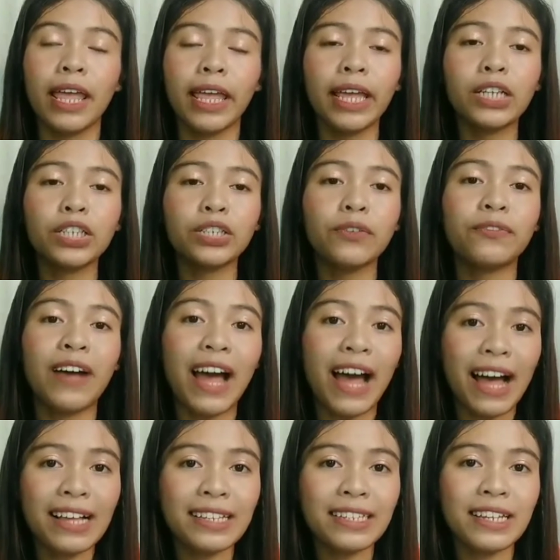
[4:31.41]
Each of
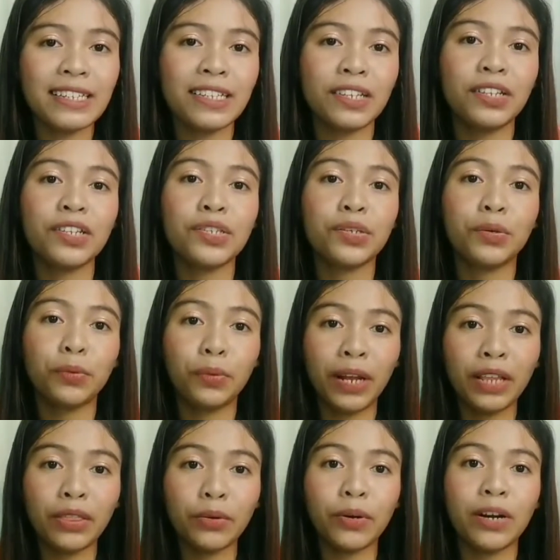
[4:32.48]
us has a
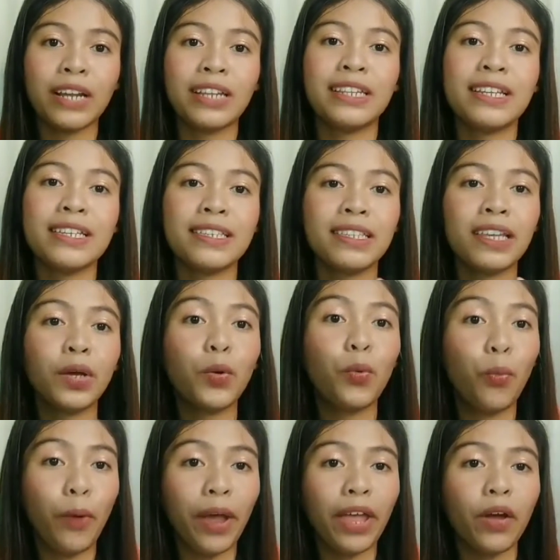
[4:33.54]
discrete or a distinct
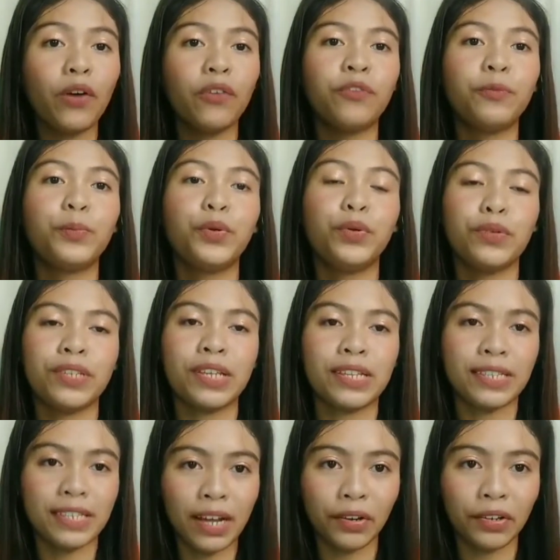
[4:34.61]
way of producing
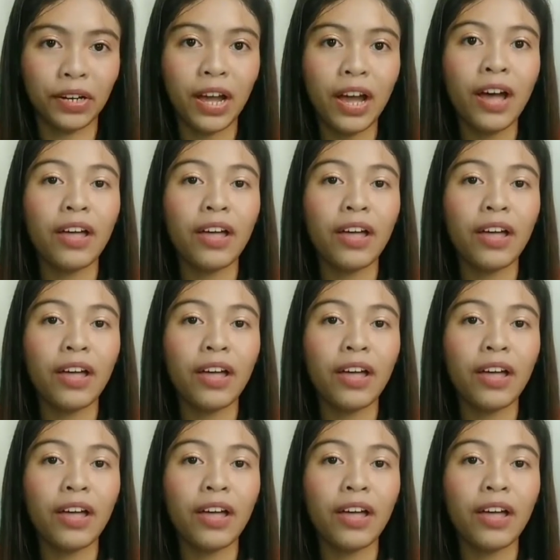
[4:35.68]
sound.